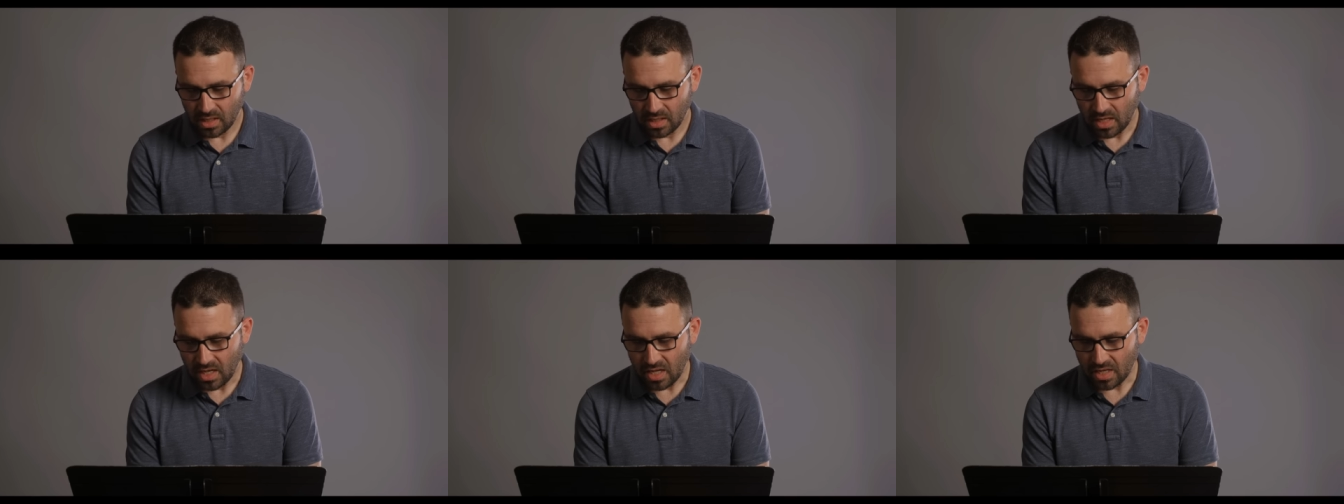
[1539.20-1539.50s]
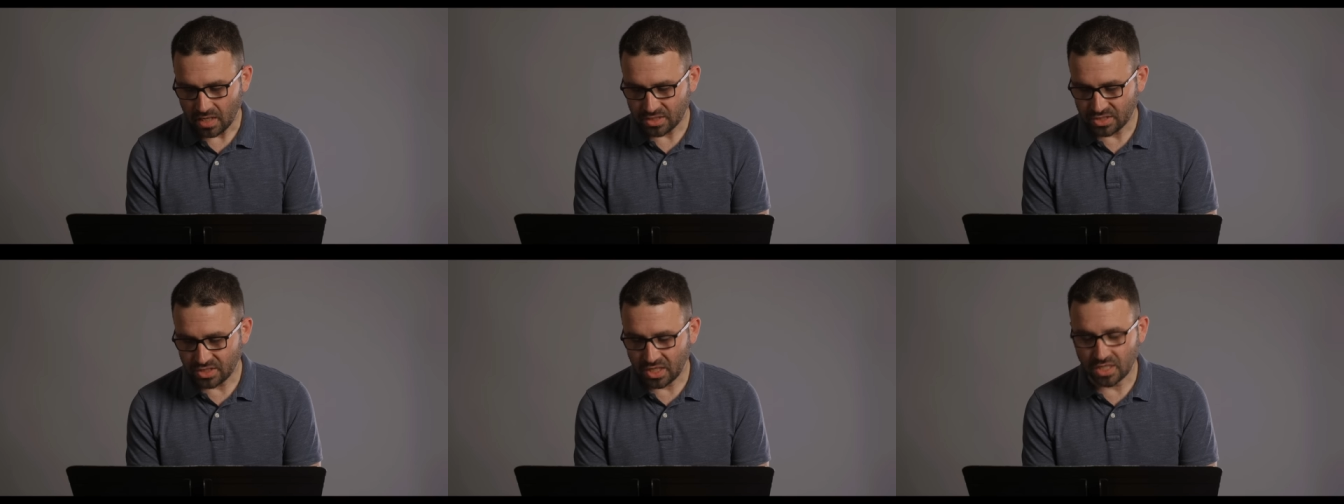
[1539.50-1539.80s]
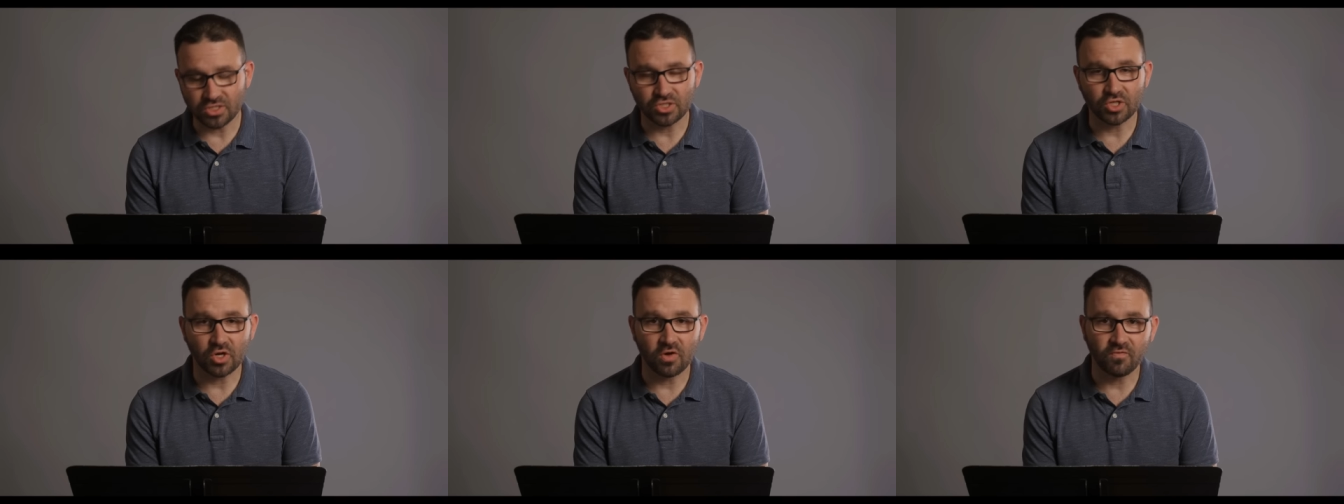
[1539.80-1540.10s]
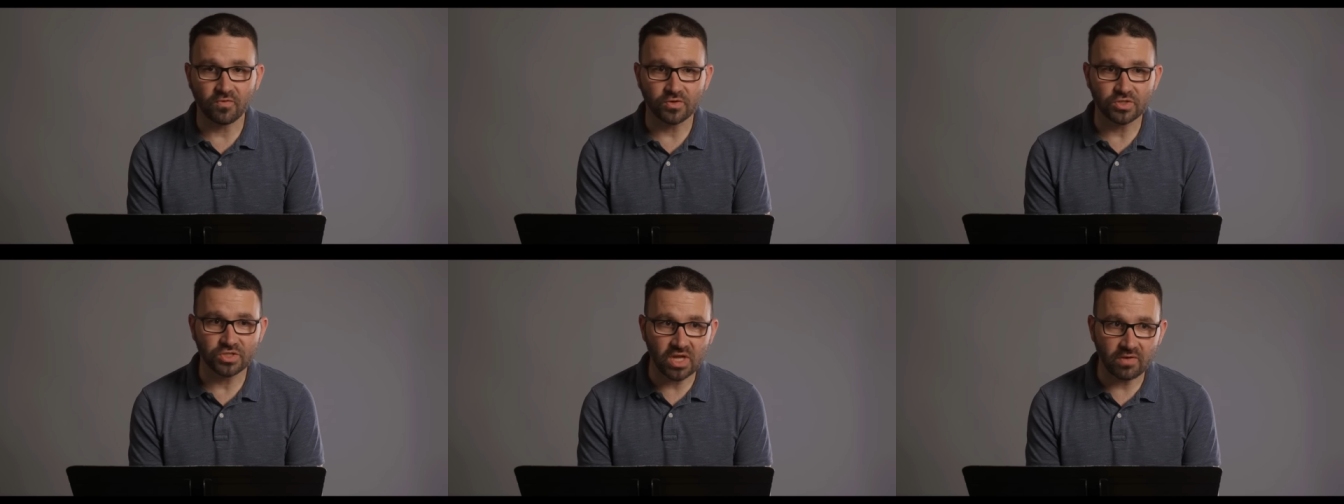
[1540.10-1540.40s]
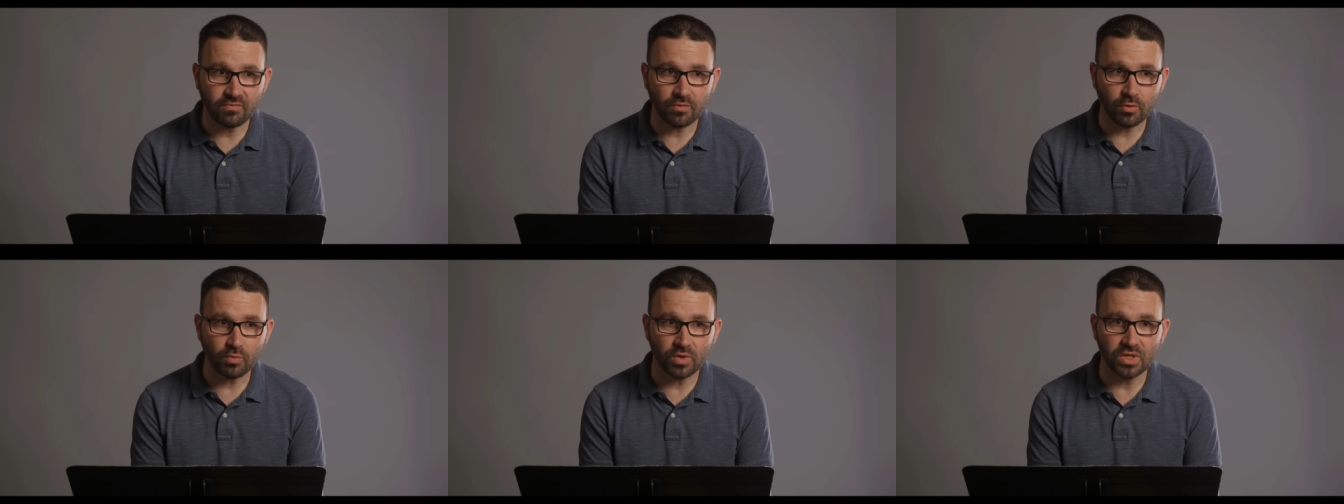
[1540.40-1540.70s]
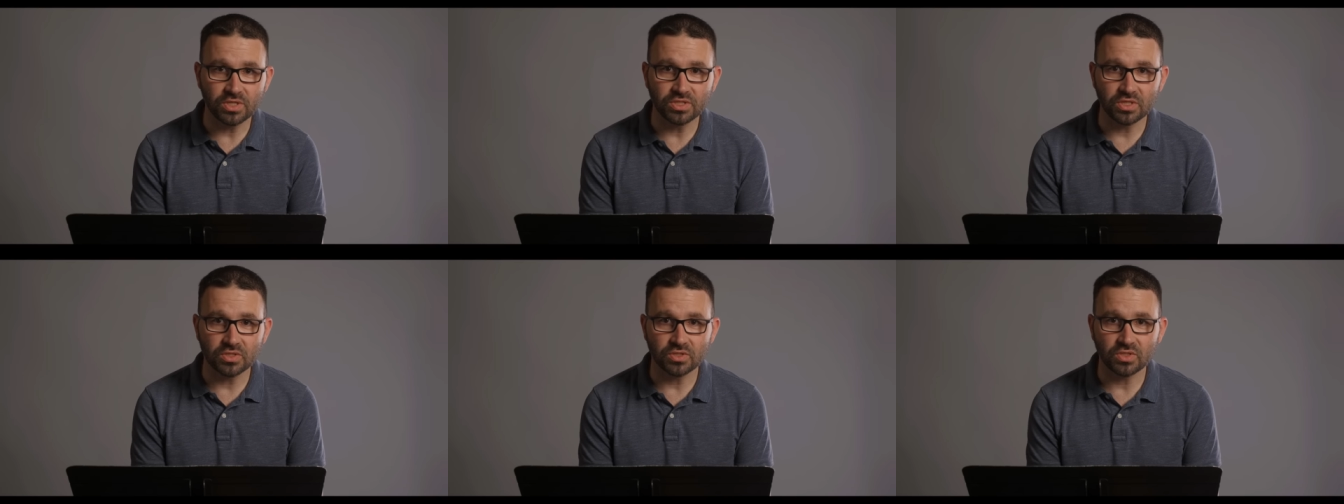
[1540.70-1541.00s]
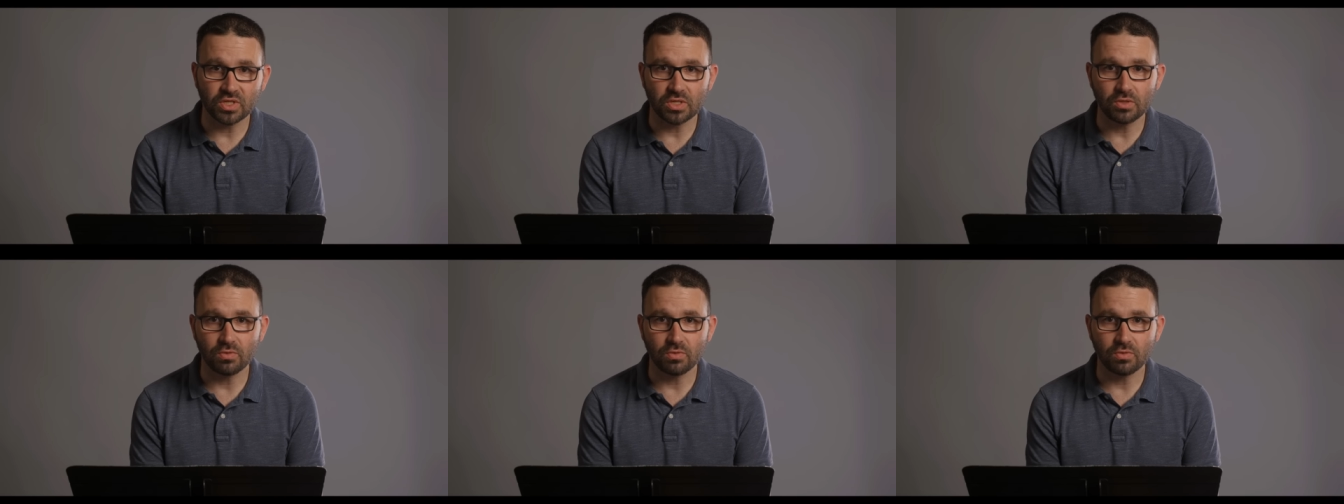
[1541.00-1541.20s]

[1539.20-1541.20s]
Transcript: And it's done so for several reasons that